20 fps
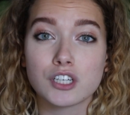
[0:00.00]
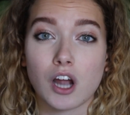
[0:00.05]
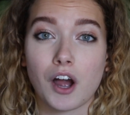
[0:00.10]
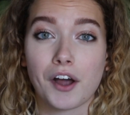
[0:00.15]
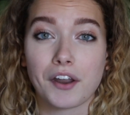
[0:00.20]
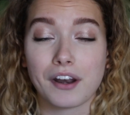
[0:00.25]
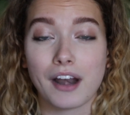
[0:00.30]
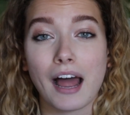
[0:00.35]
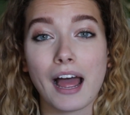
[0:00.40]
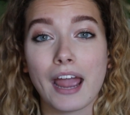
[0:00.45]

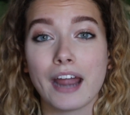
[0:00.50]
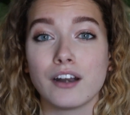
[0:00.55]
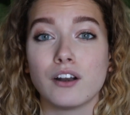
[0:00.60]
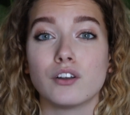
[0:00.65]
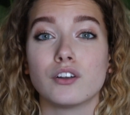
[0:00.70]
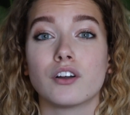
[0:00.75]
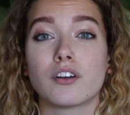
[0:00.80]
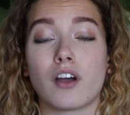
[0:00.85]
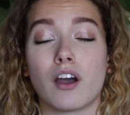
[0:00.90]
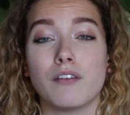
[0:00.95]
online,
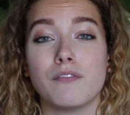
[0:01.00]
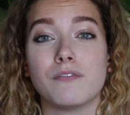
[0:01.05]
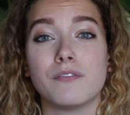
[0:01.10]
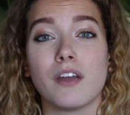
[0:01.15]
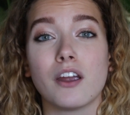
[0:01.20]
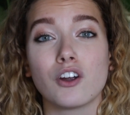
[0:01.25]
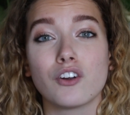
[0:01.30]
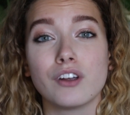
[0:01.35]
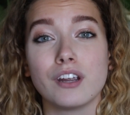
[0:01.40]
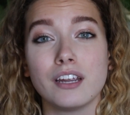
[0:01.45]
look on
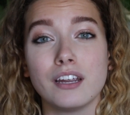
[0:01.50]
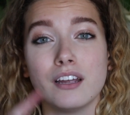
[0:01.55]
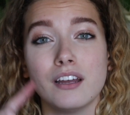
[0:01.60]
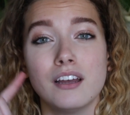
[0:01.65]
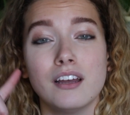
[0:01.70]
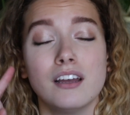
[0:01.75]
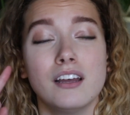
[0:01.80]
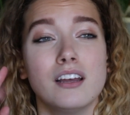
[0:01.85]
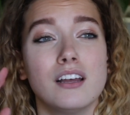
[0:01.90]
the